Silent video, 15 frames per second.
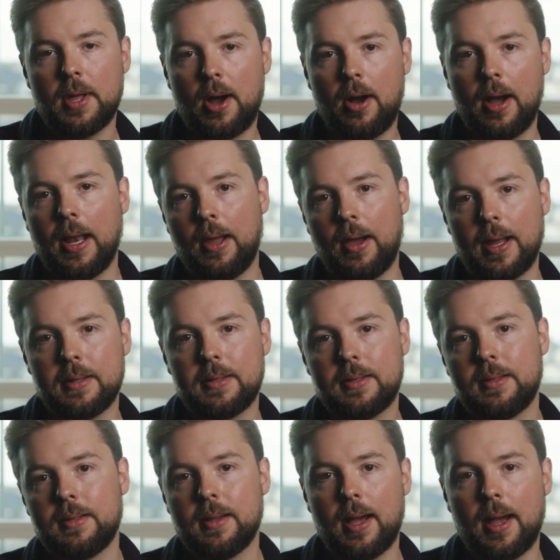the
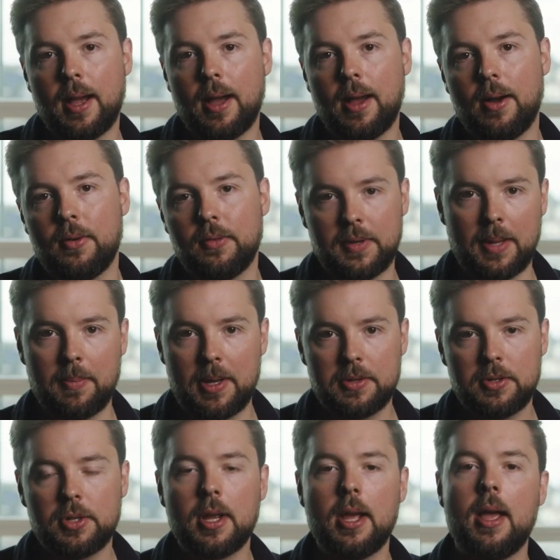highlights uh, of an
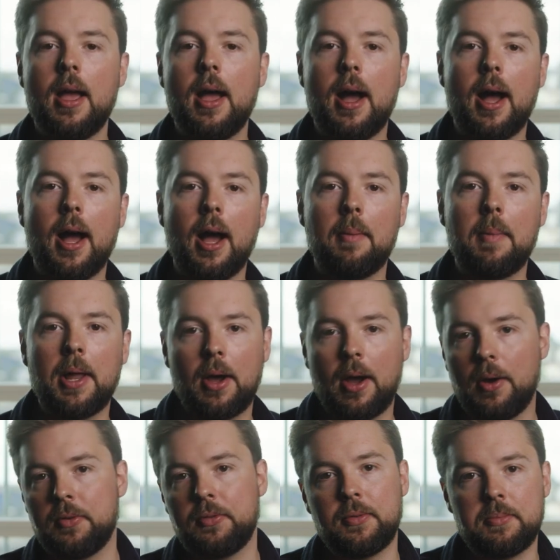image. Um, and
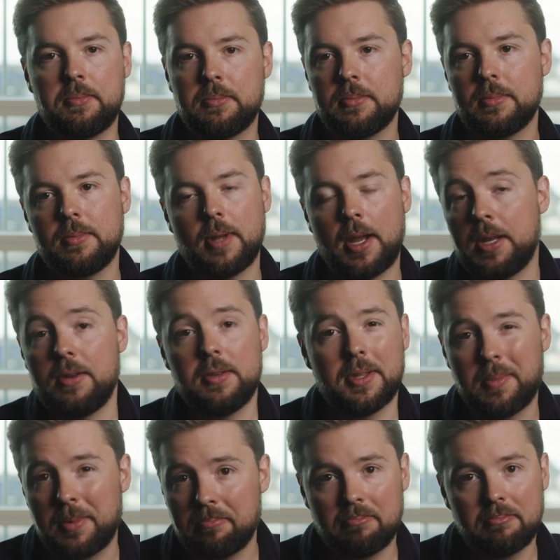I often, I use
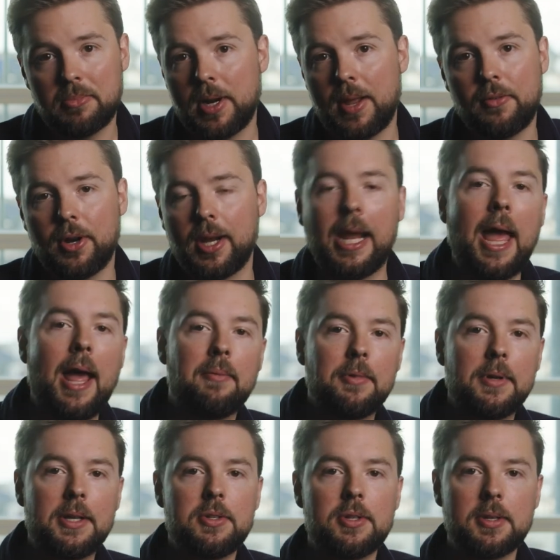them and whenever I can
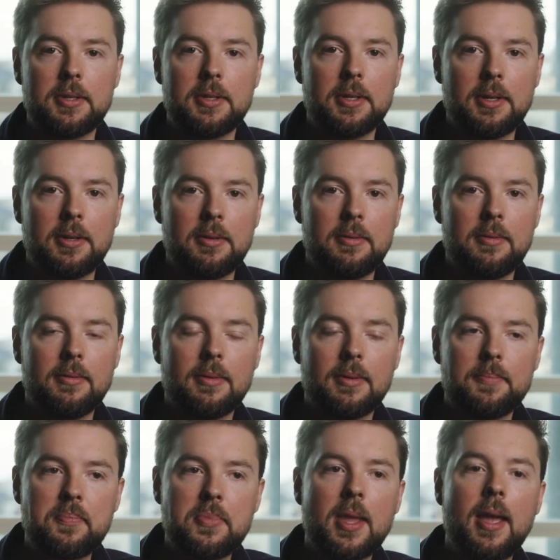really just to
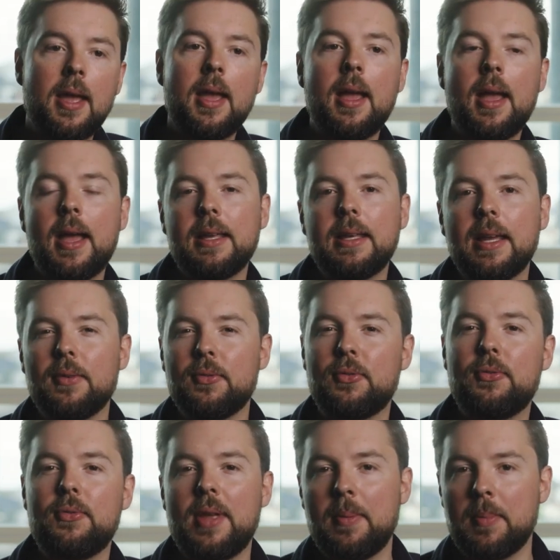
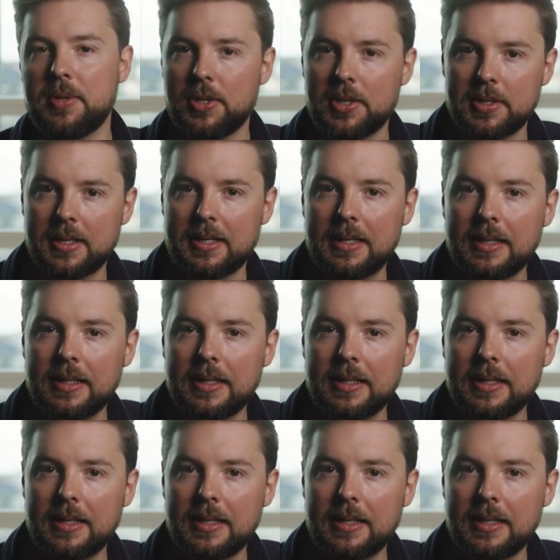give images a